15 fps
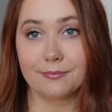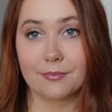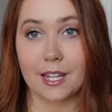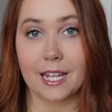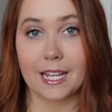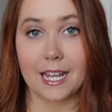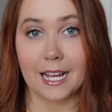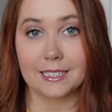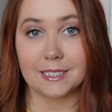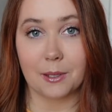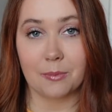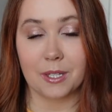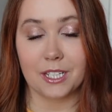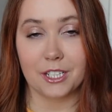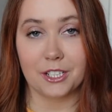he had
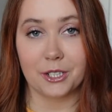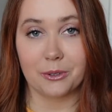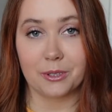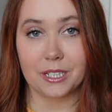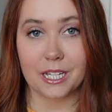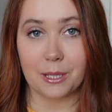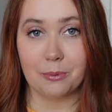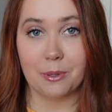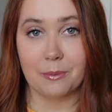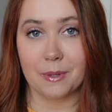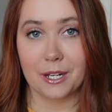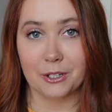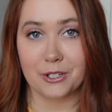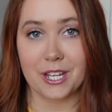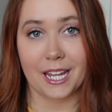something to do to keep him
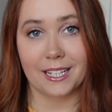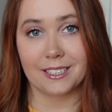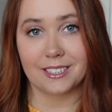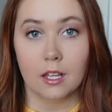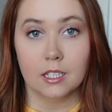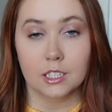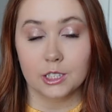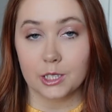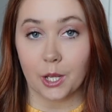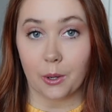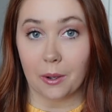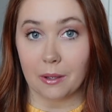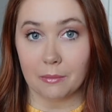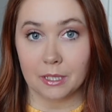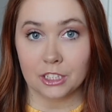entertained.
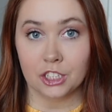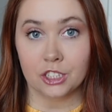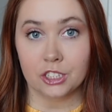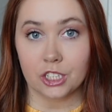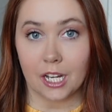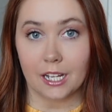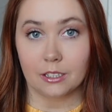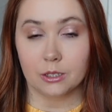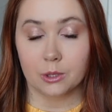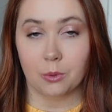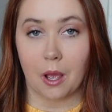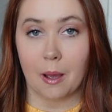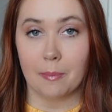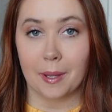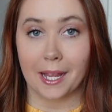So I mentioned child
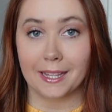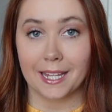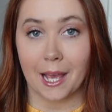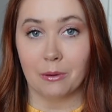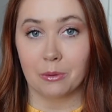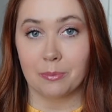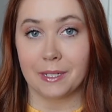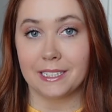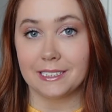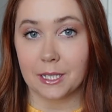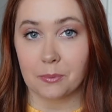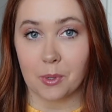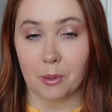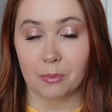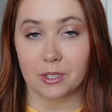swap, and that would be
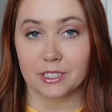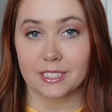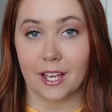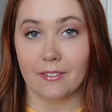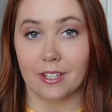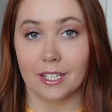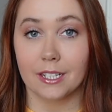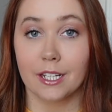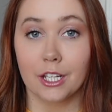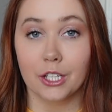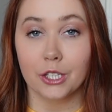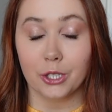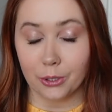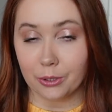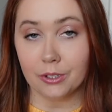tip number 7.
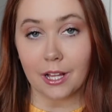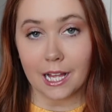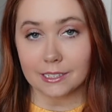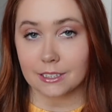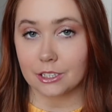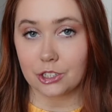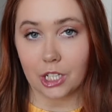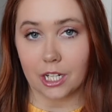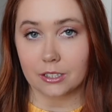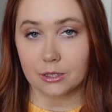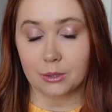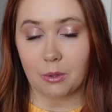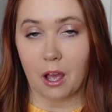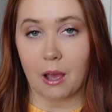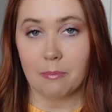Utilize the child
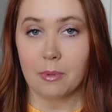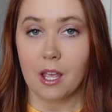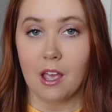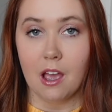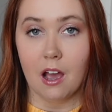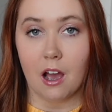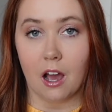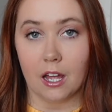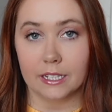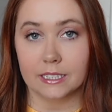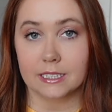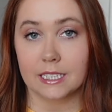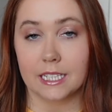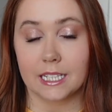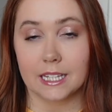swap.
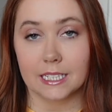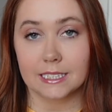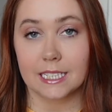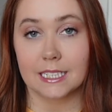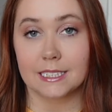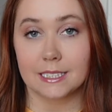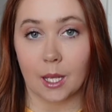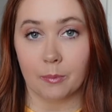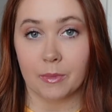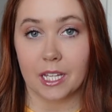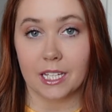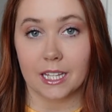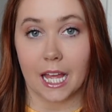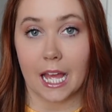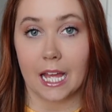Honestly, this is
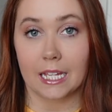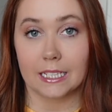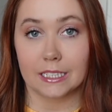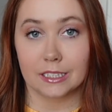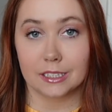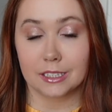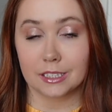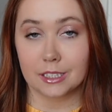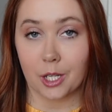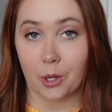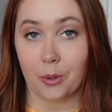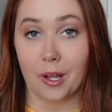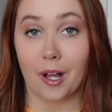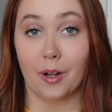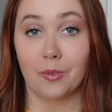something that is
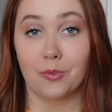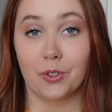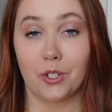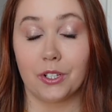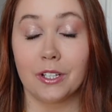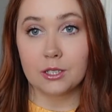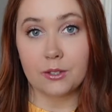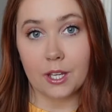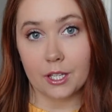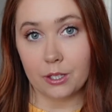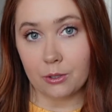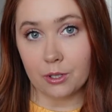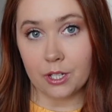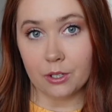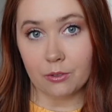so helpful so that
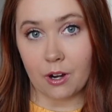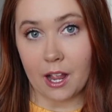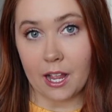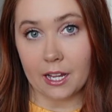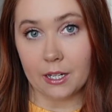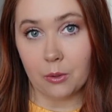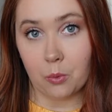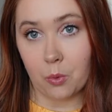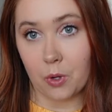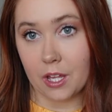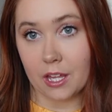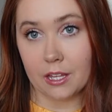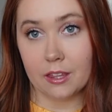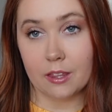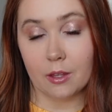you can ride
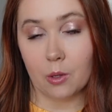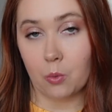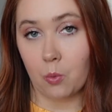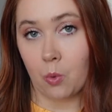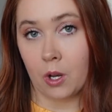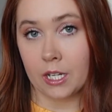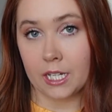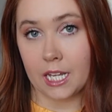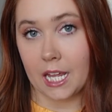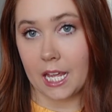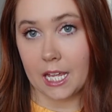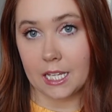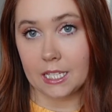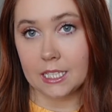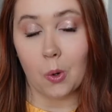with one
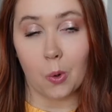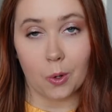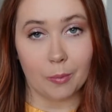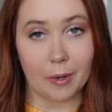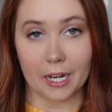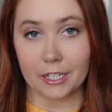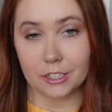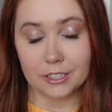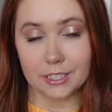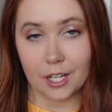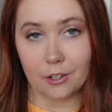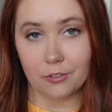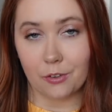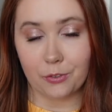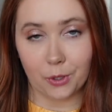kid or by
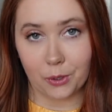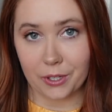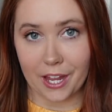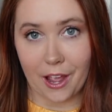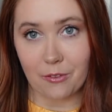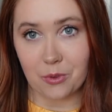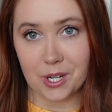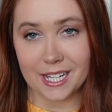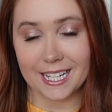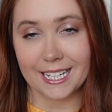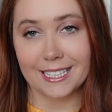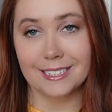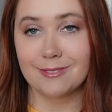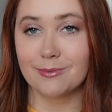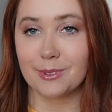yourself if you only have one
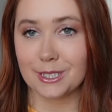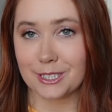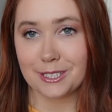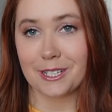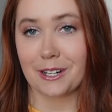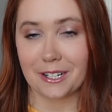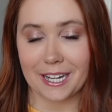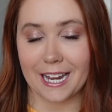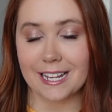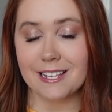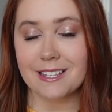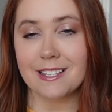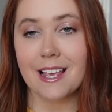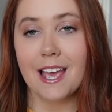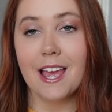kid, which is our case.